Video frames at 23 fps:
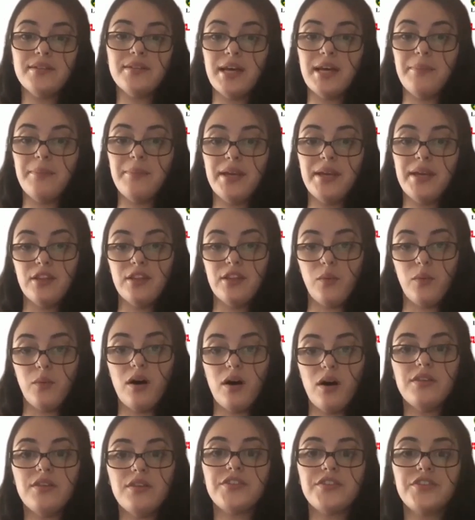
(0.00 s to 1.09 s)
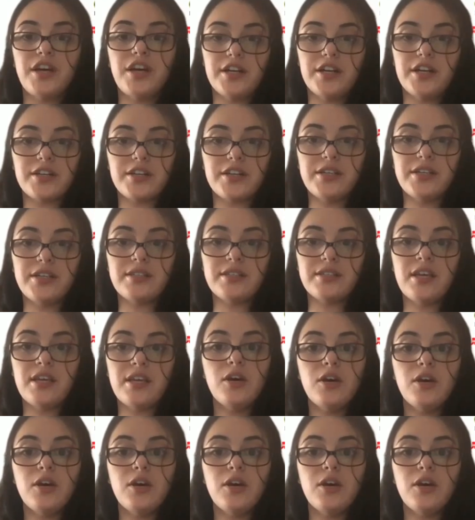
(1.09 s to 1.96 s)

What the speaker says: up in the wall of your arteries,